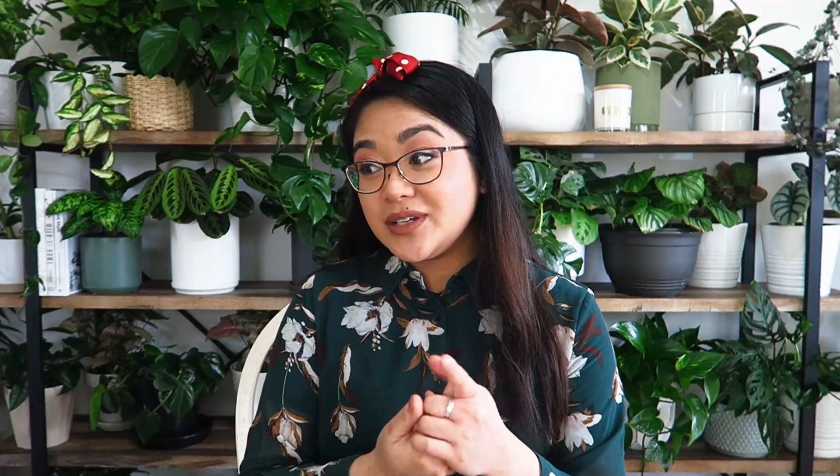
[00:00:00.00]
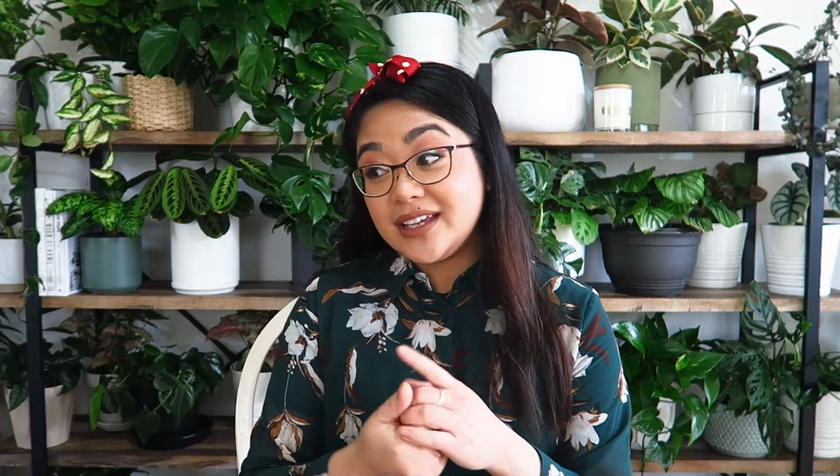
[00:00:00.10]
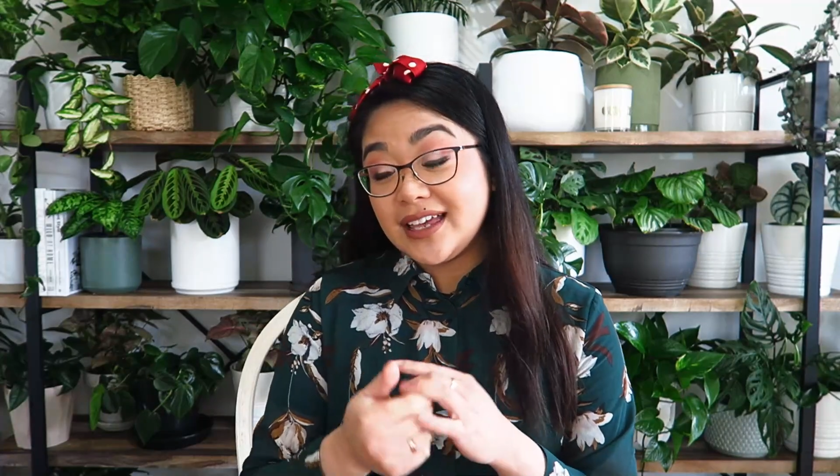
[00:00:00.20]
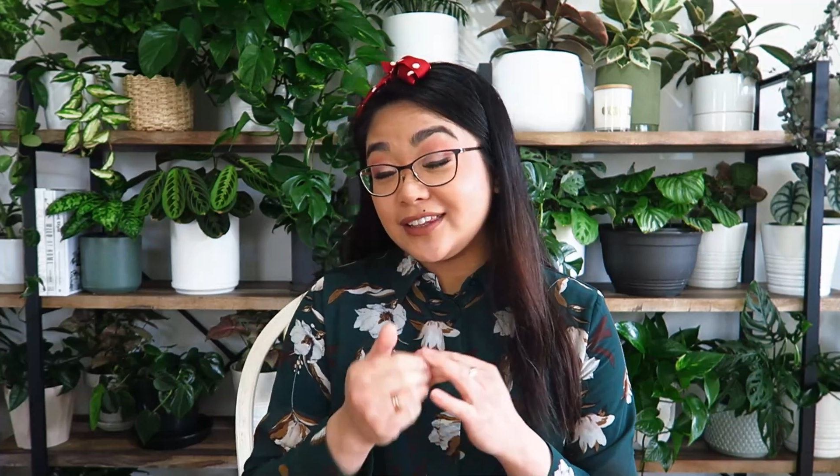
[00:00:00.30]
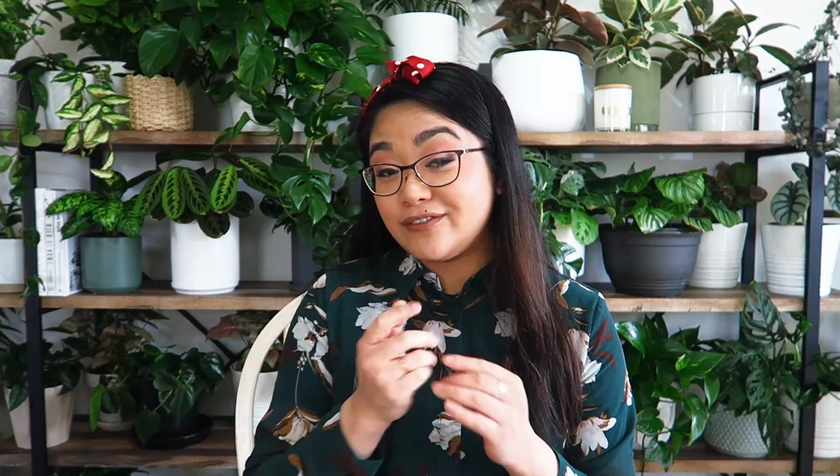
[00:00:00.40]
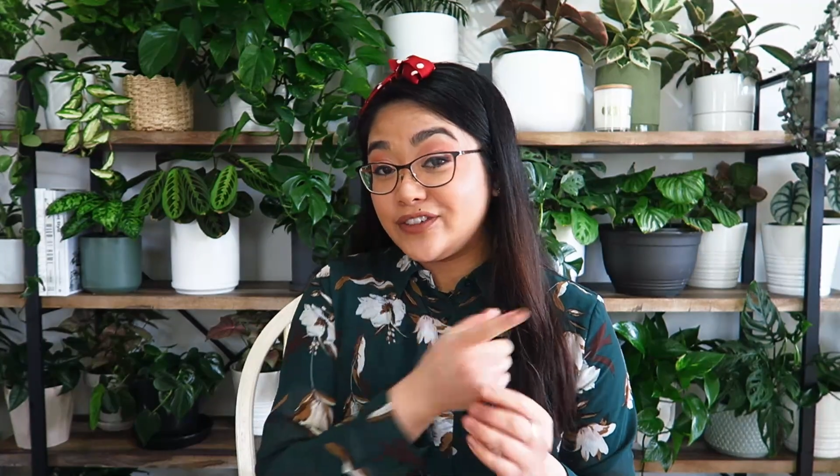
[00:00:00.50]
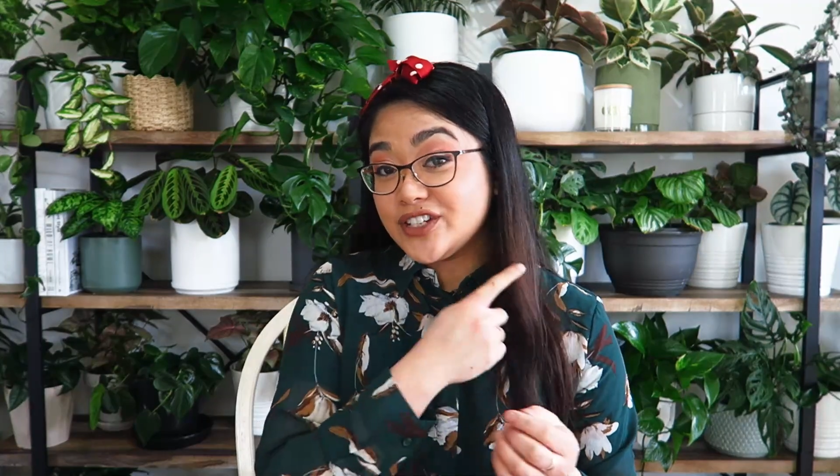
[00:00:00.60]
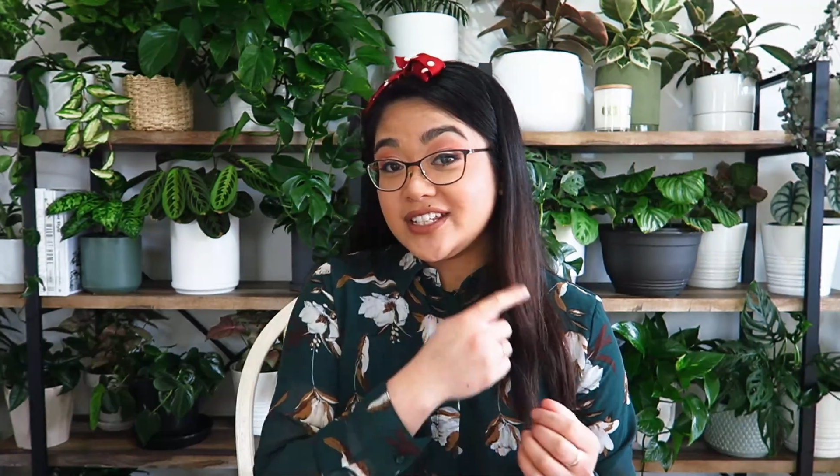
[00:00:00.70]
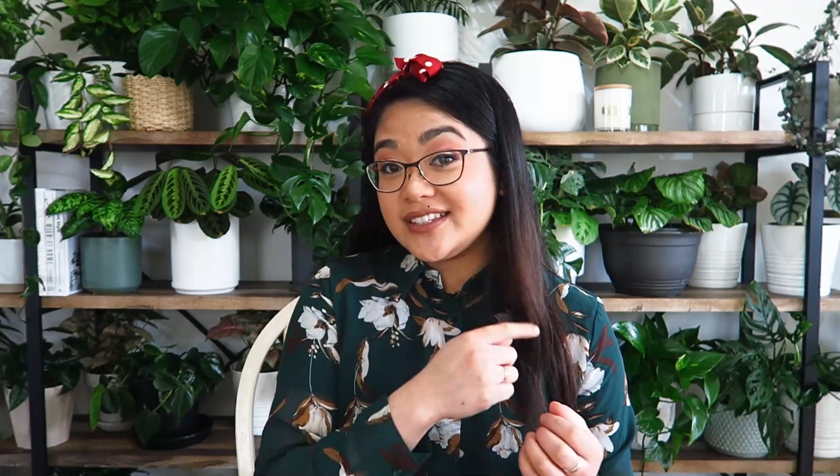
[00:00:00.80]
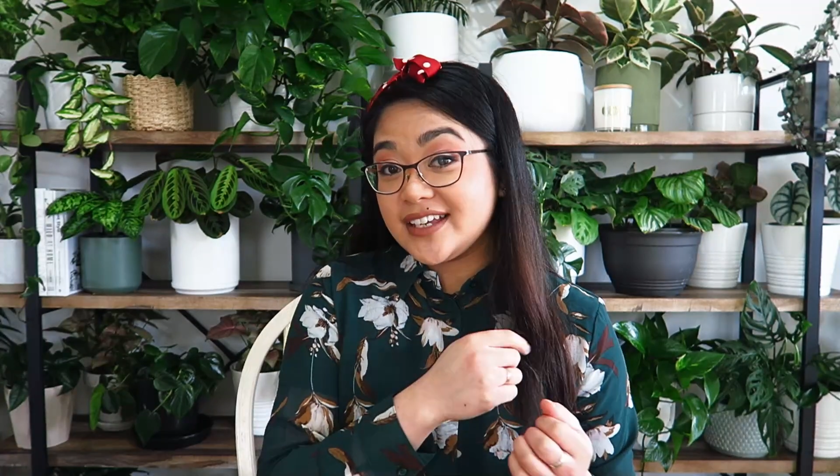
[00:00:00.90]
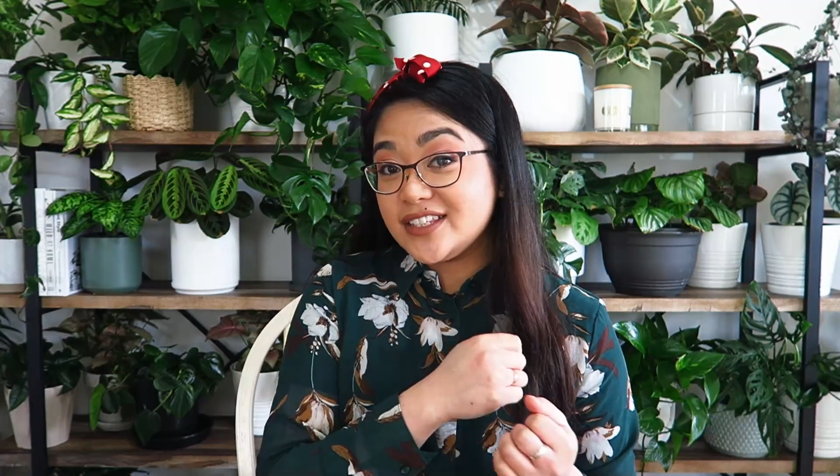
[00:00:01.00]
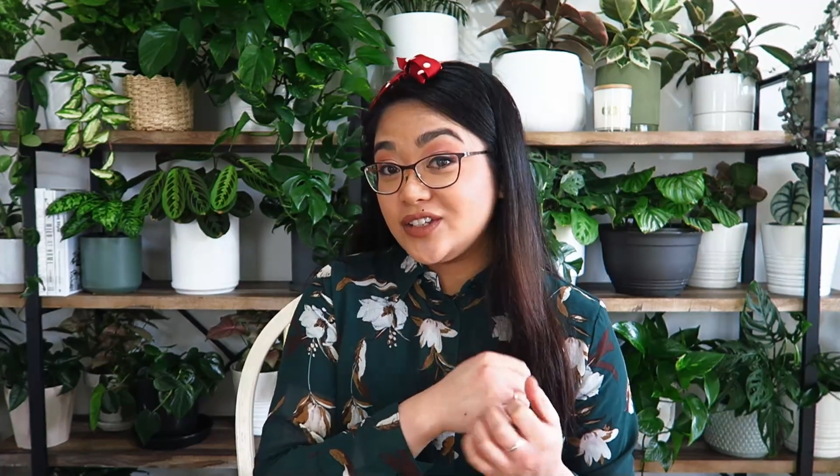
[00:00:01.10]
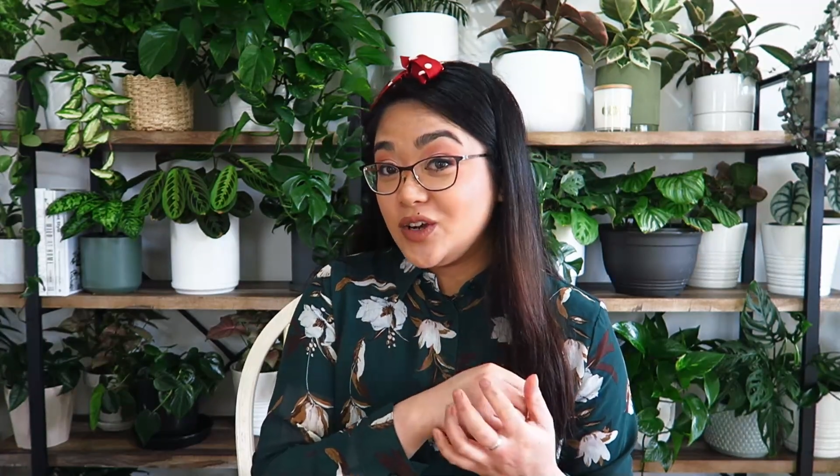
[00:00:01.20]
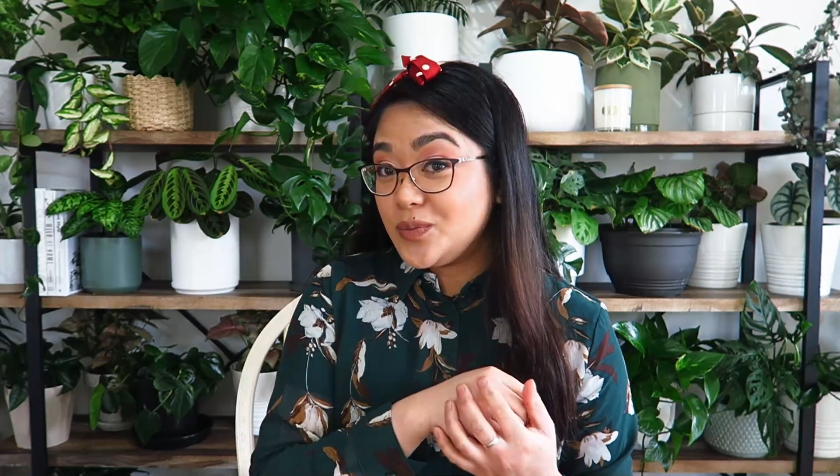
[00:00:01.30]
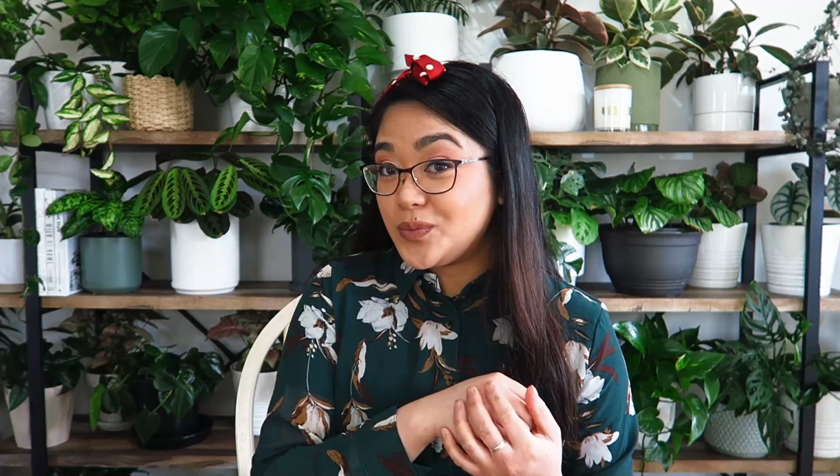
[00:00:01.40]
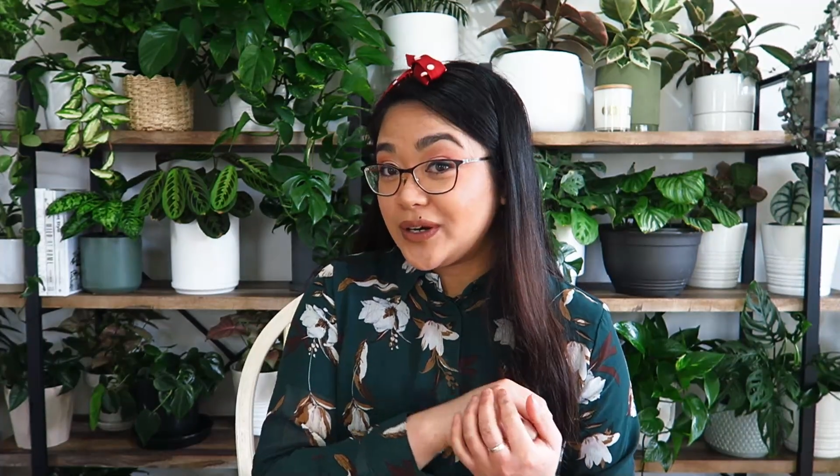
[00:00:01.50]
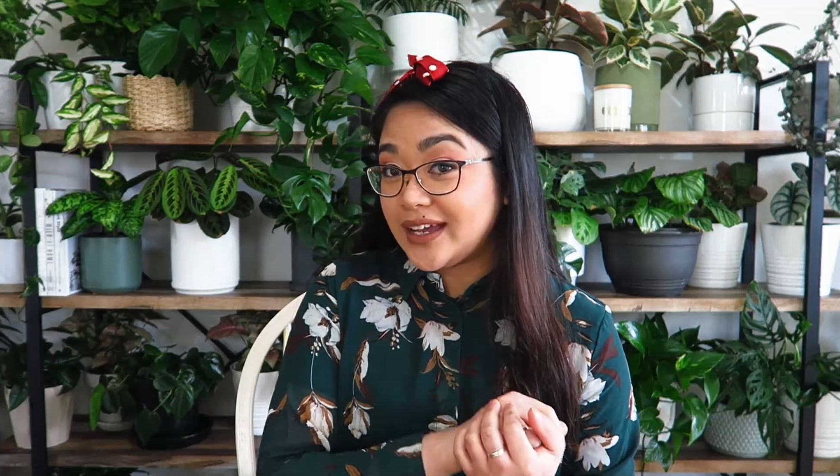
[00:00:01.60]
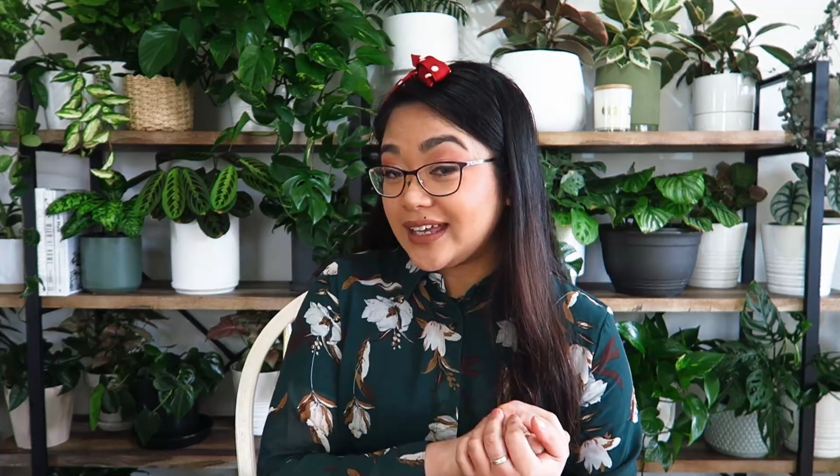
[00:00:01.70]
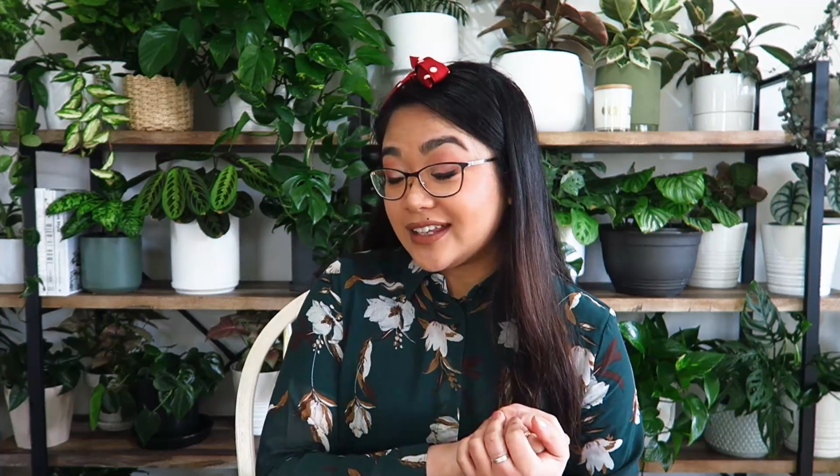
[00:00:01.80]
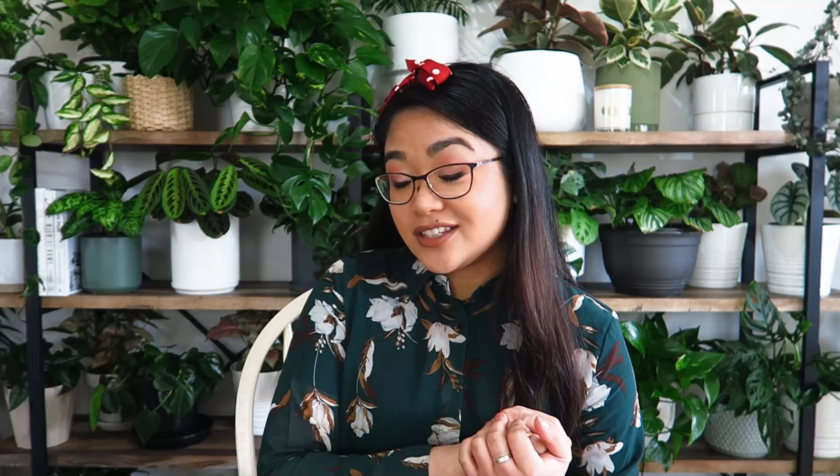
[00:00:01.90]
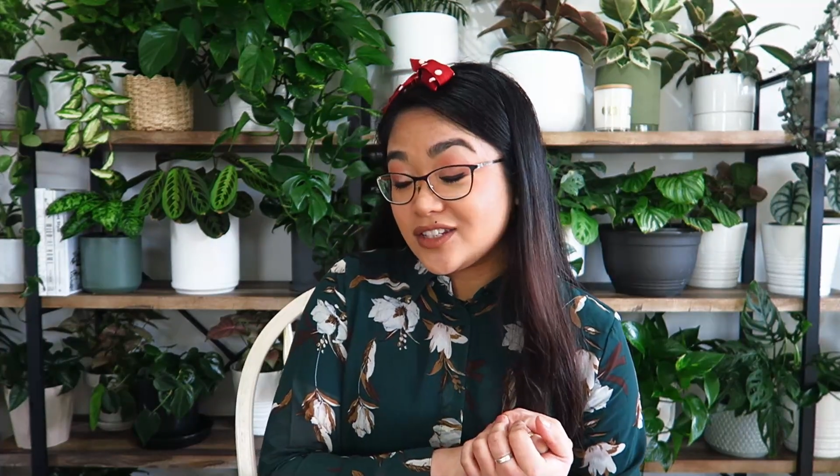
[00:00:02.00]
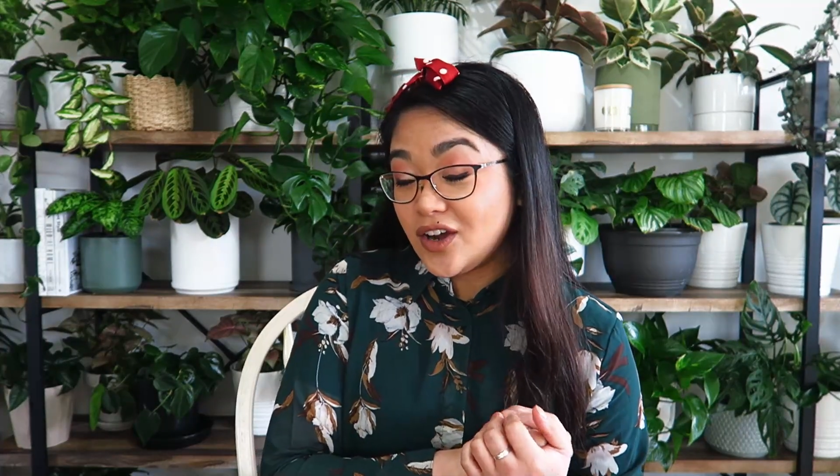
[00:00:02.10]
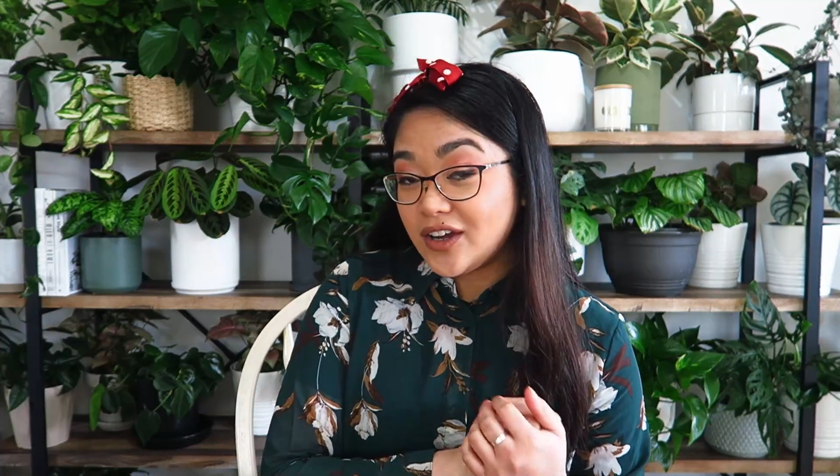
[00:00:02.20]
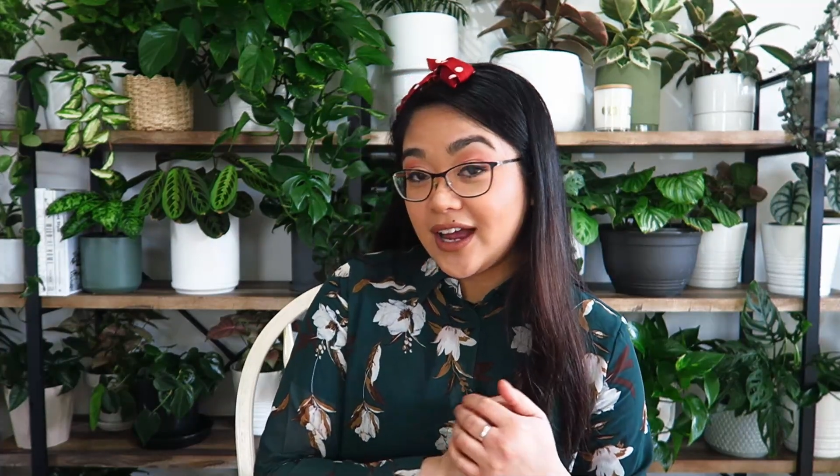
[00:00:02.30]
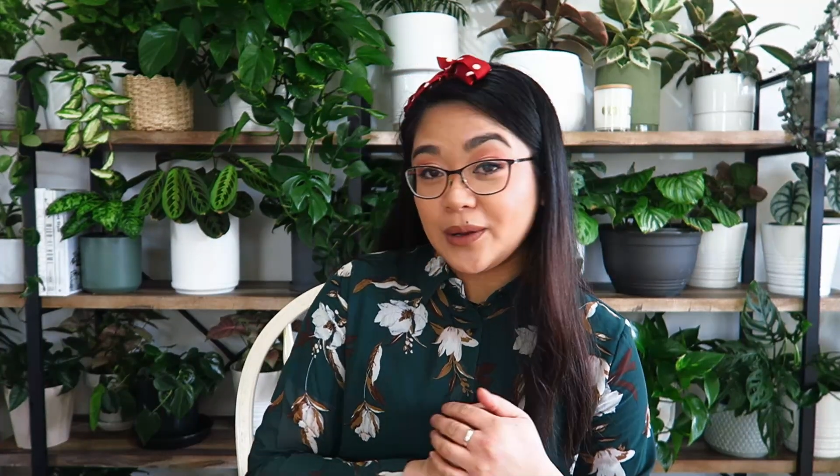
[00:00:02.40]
You get the first inside scoop when I get stock.